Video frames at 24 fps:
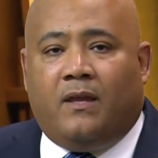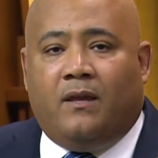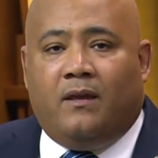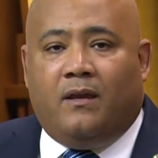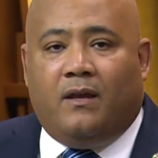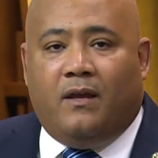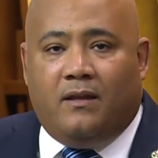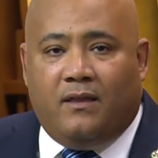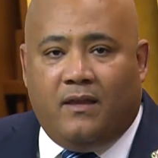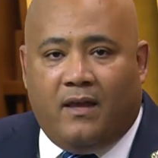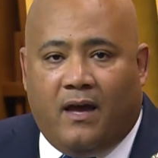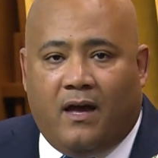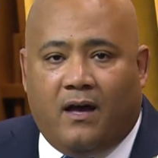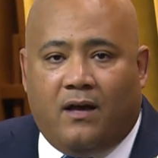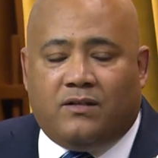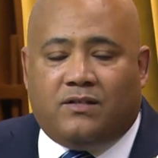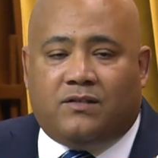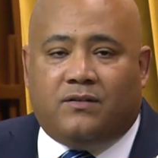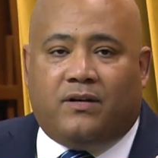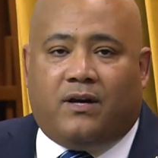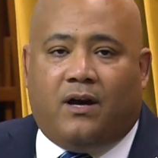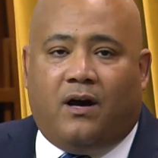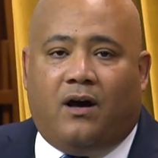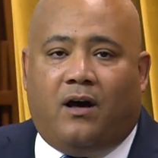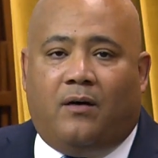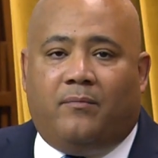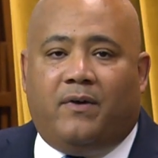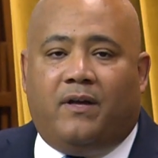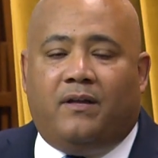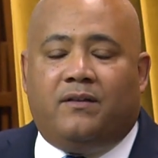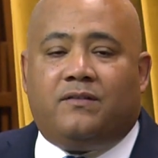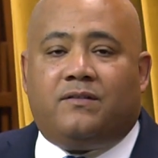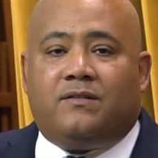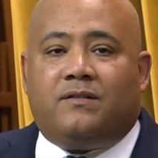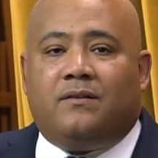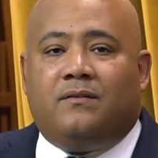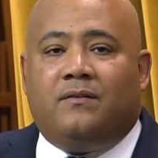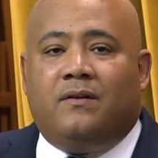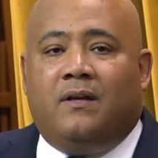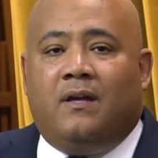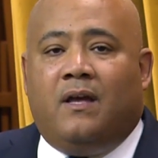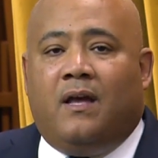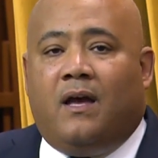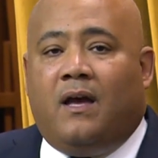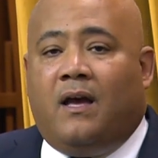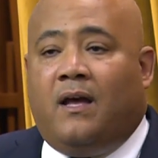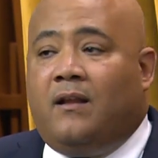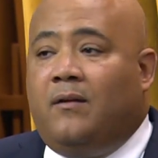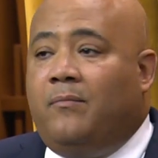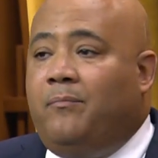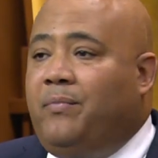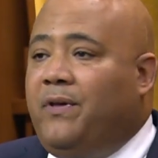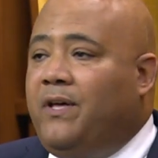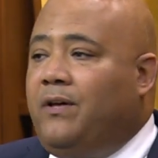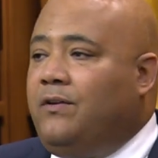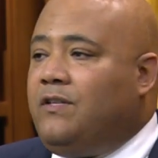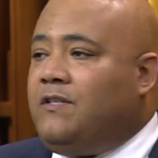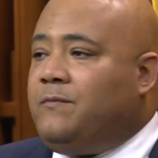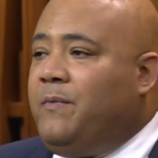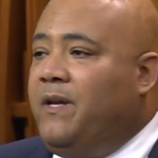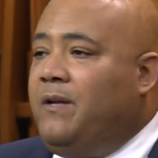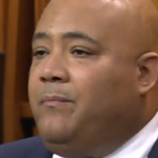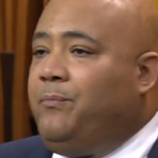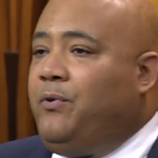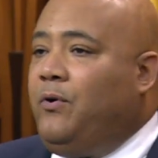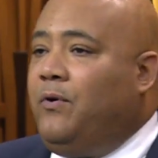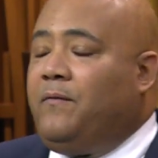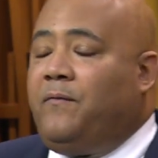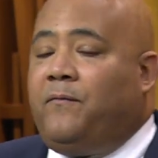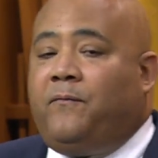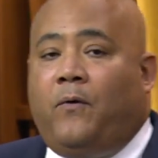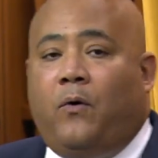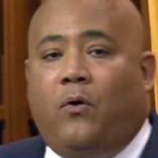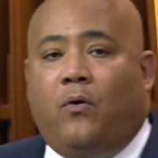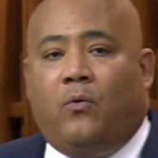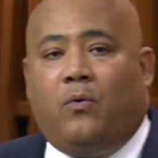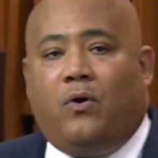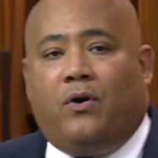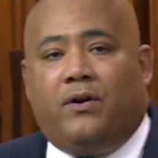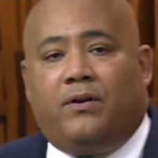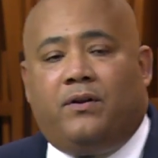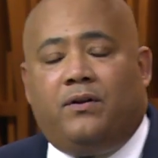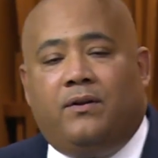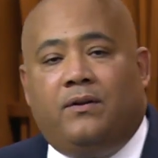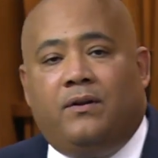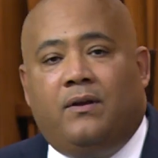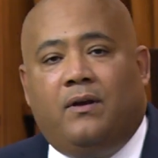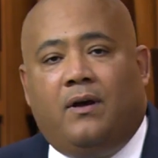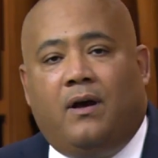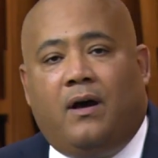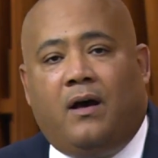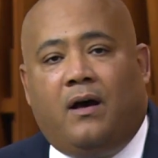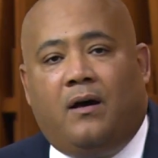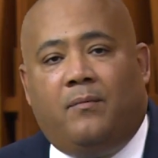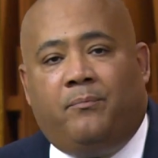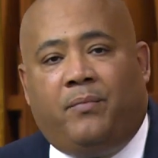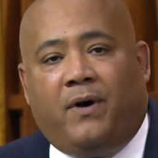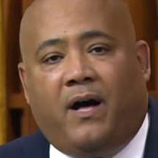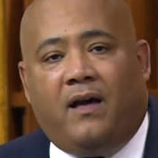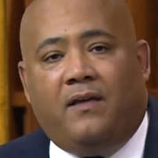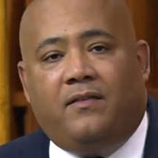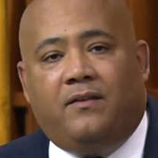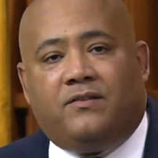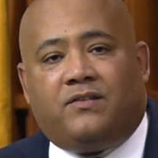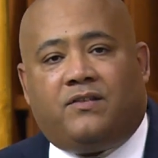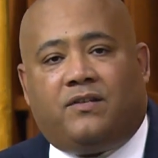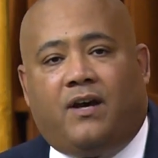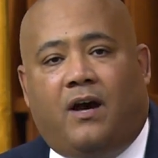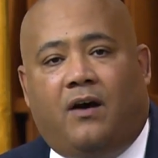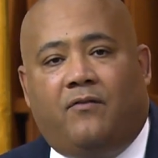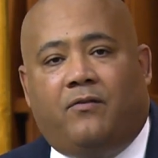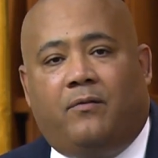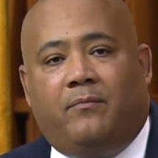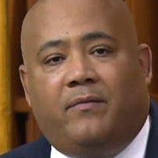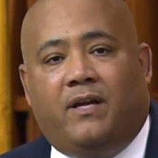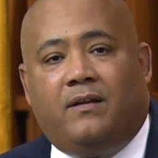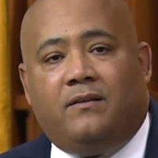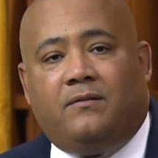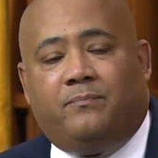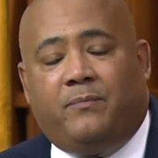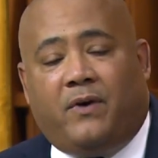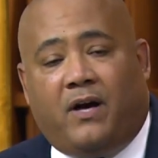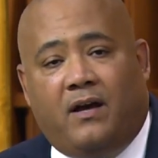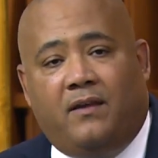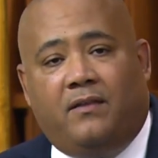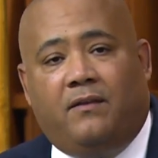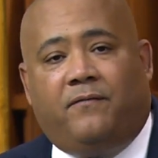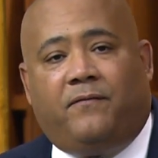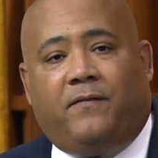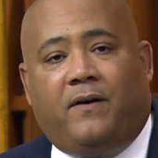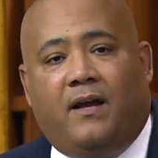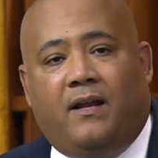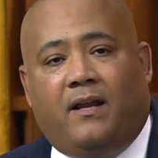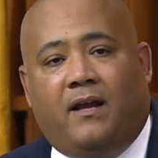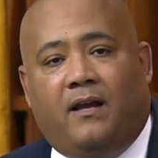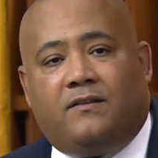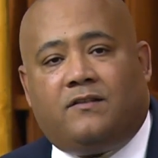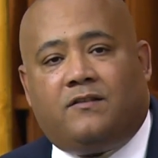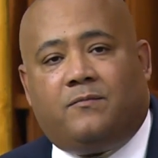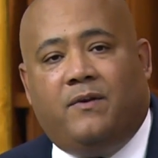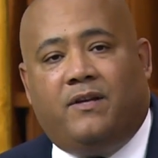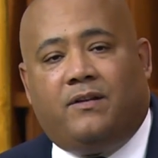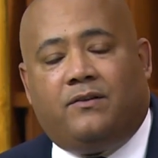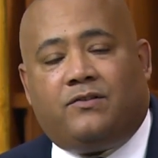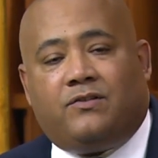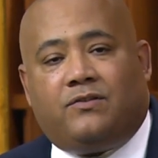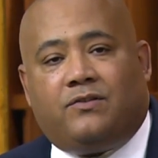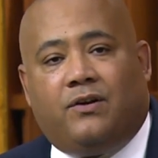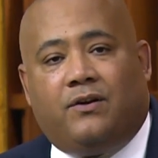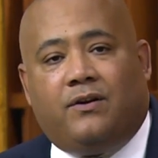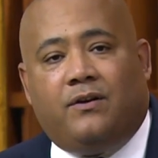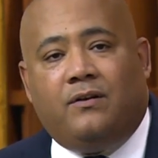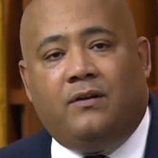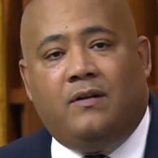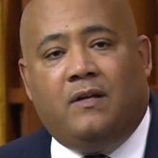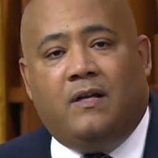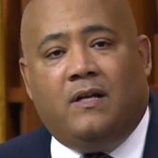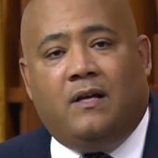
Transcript: in the House of Commons, and a bill's being put forward by this government, by the finance minister,